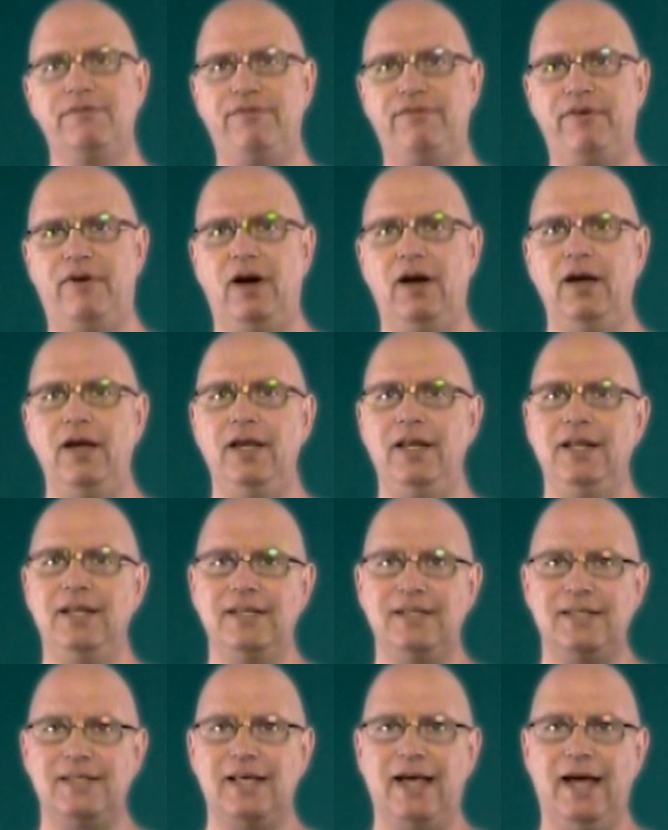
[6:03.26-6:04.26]
fine
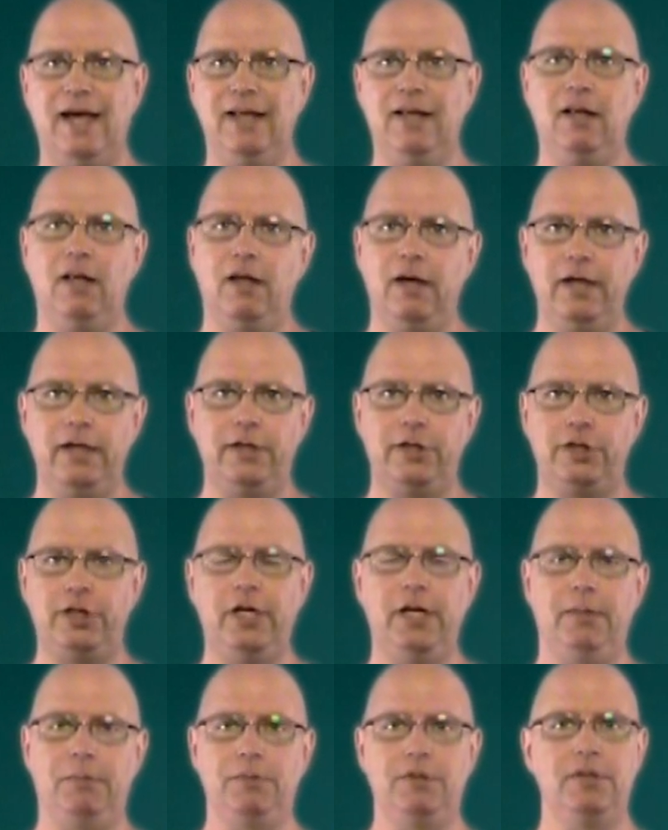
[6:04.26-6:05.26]
sand-like
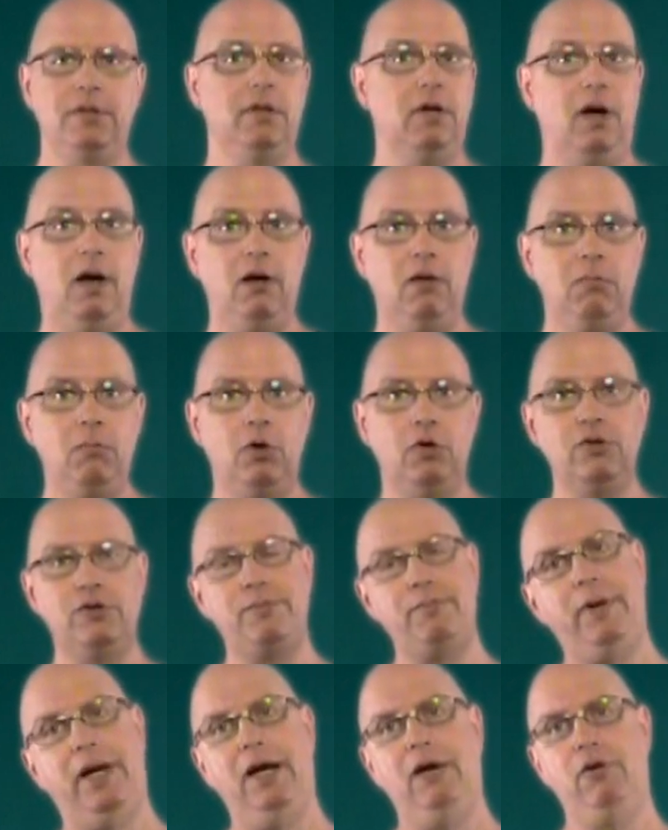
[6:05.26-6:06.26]
chips,
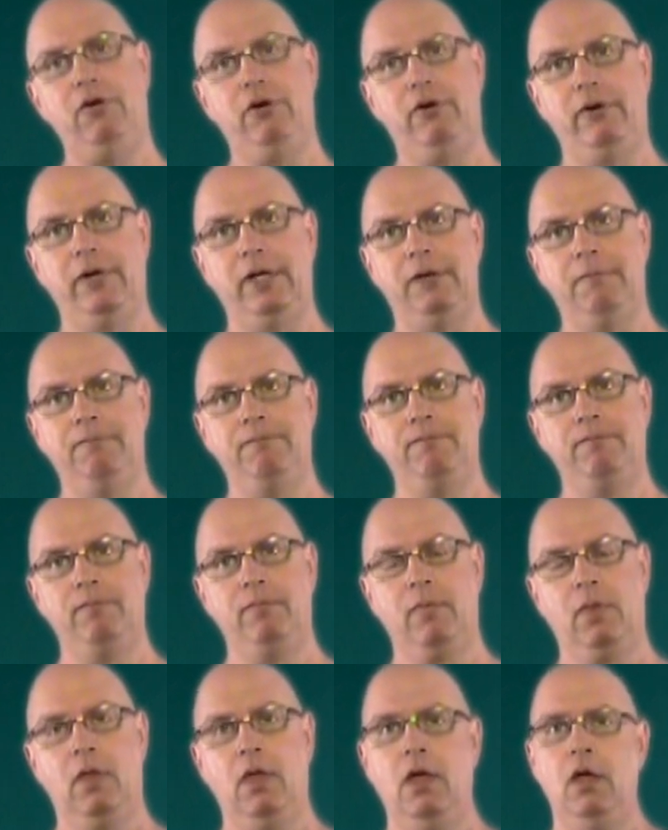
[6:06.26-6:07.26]
almost powdery.
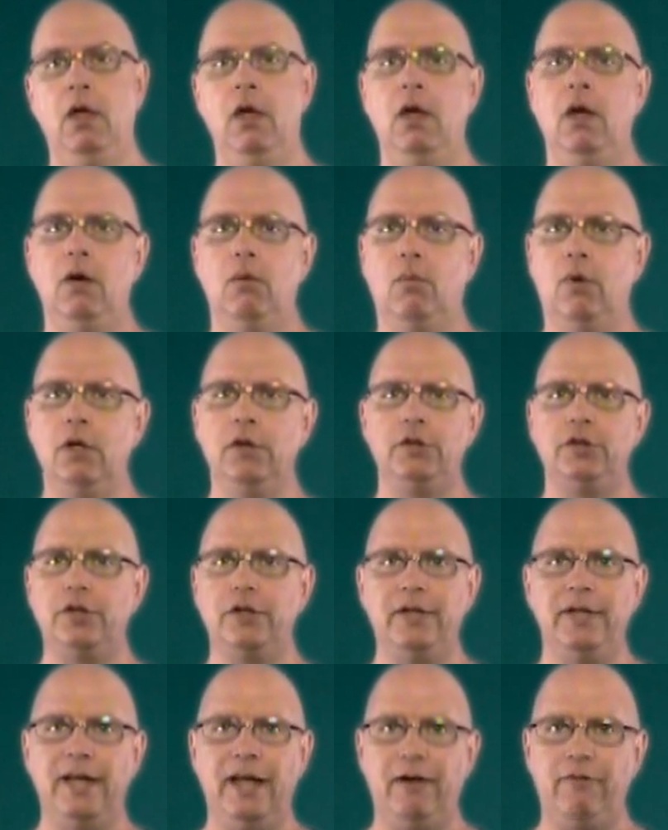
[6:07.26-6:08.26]
One
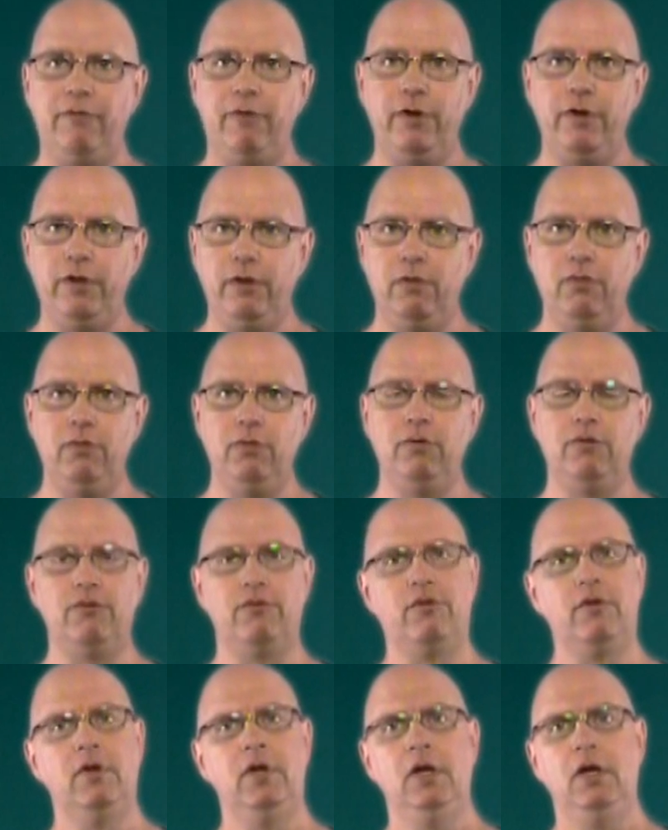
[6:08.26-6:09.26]
should never
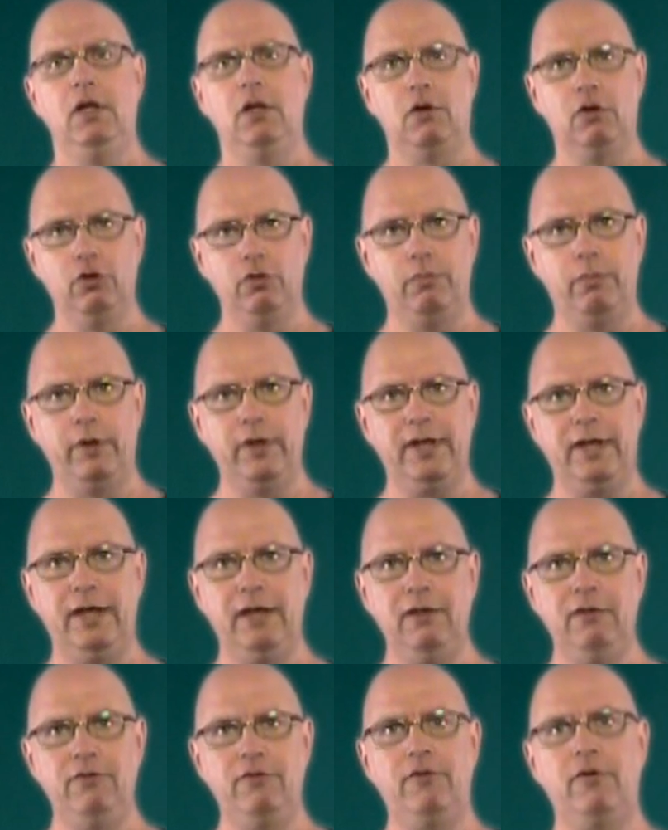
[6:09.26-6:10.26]
use
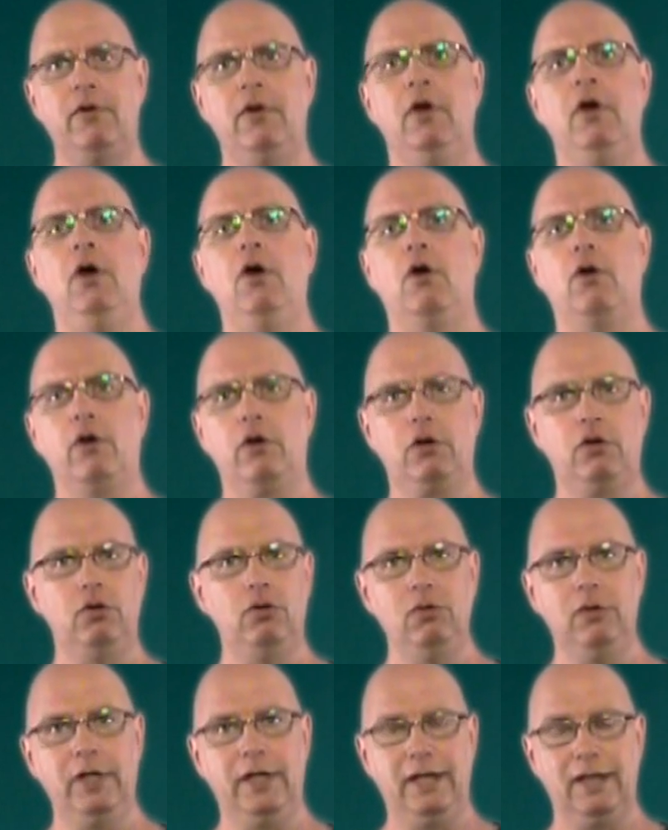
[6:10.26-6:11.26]
lubricants or
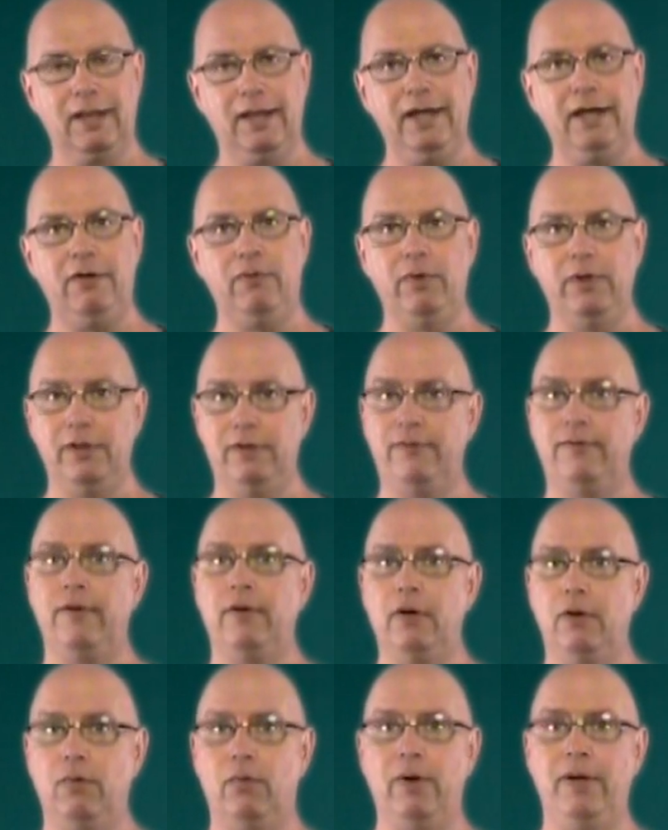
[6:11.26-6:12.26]
cooling liquids
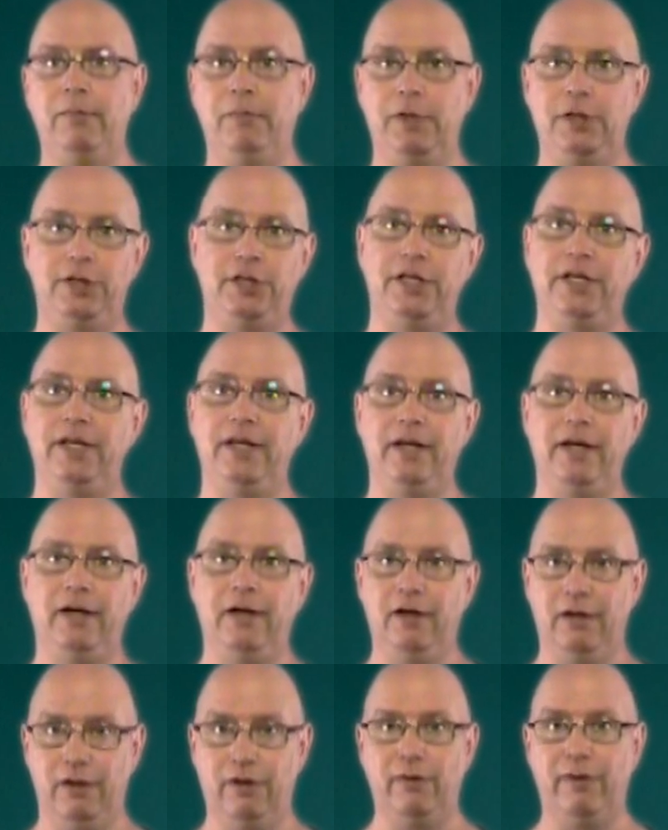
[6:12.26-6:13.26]
when machining
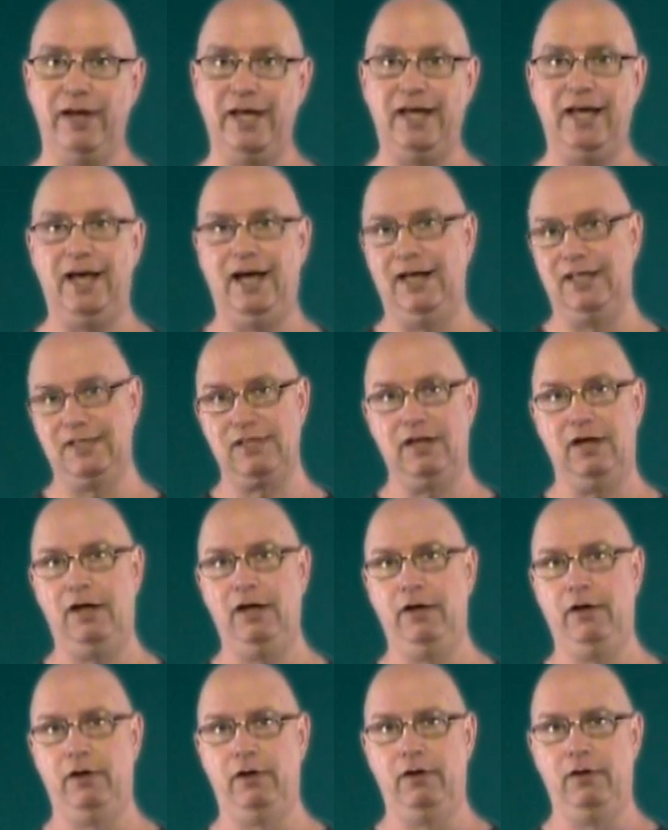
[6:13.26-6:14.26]
gray cast
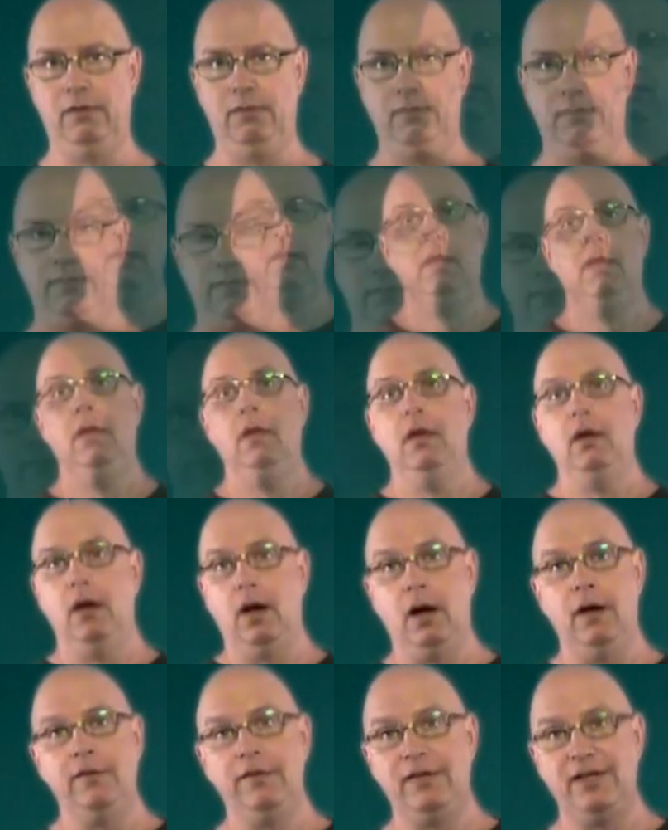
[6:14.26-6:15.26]
iron.
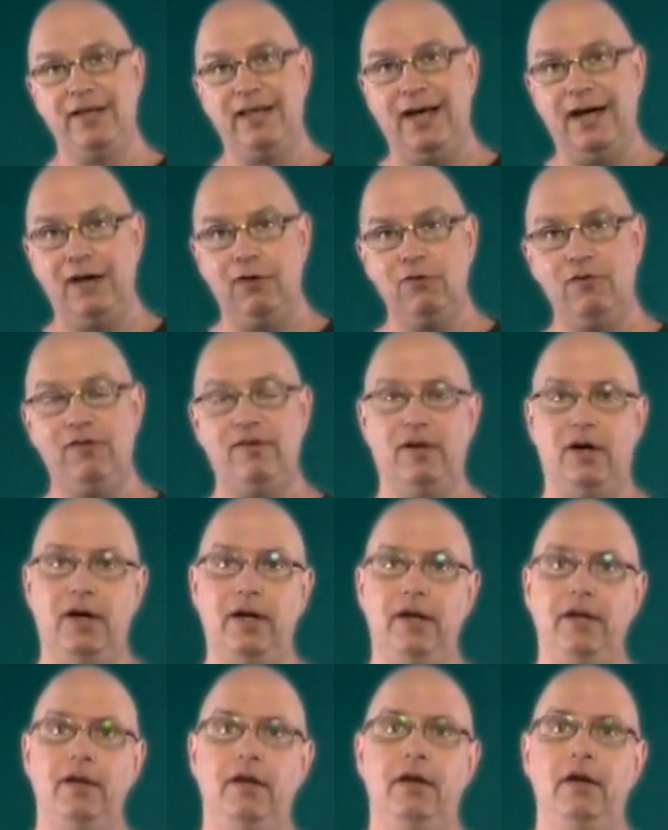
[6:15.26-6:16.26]
On the
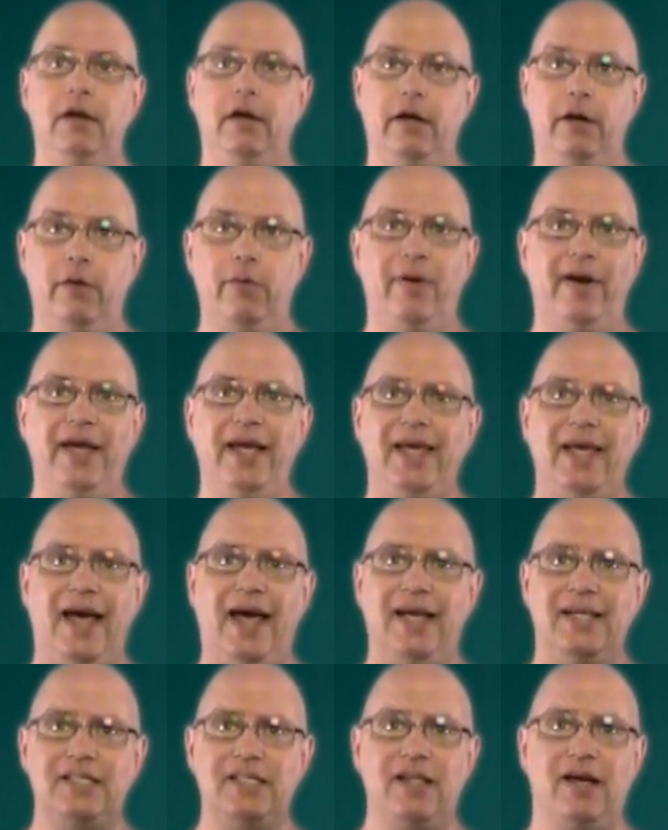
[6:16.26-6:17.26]
downside, gray
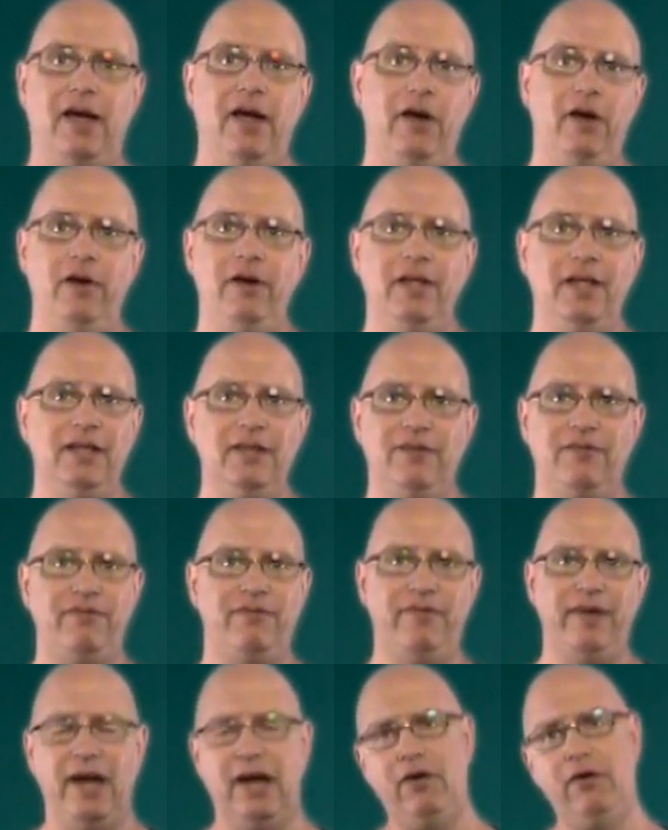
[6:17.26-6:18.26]
cast iron is
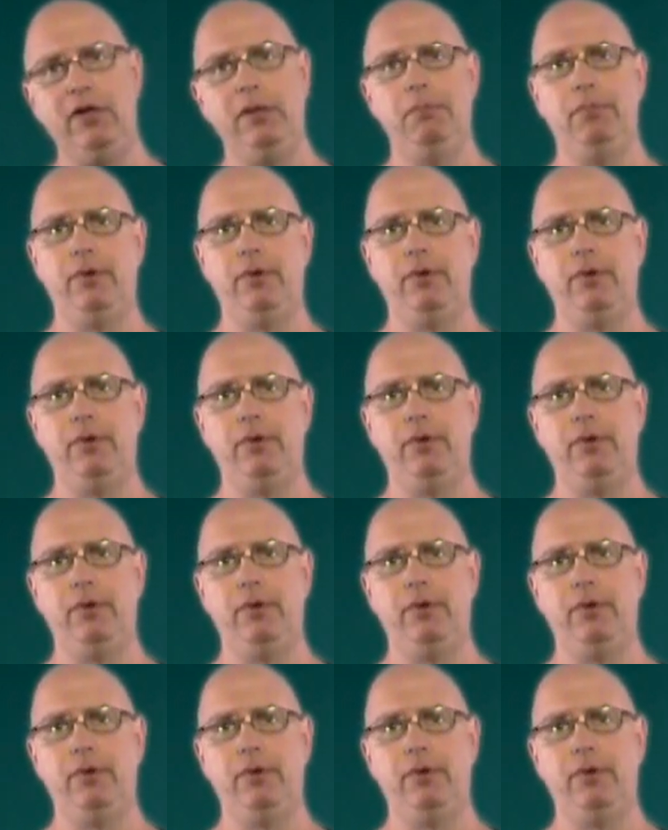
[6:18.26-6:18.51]
very